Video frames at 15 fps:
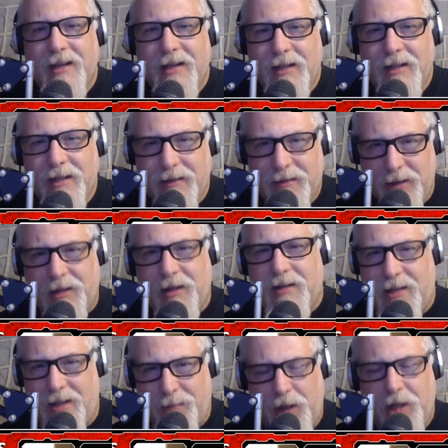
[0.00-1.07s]
Yeah. Look us
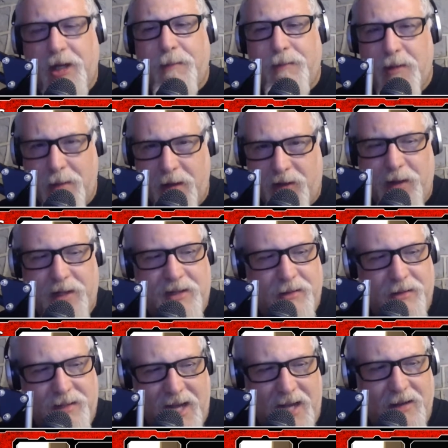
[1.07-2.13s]
up. Look up the Mythwits on
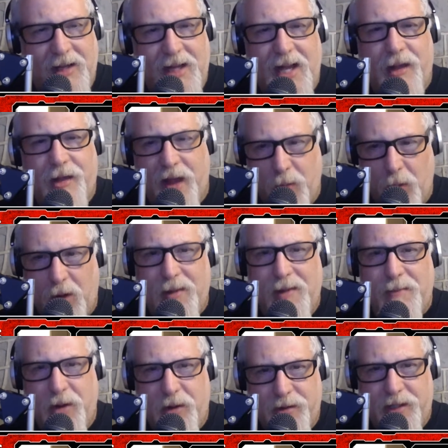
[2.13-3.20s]
SoundCloud. They will be
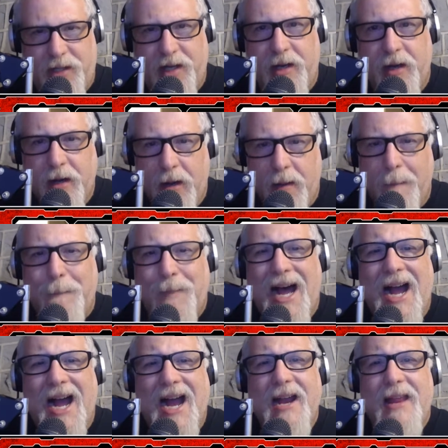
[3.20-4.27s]
posted
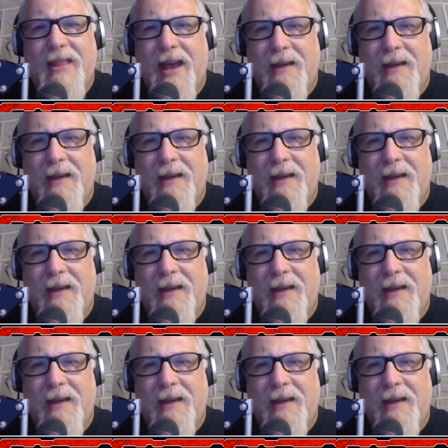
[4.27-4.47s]
by that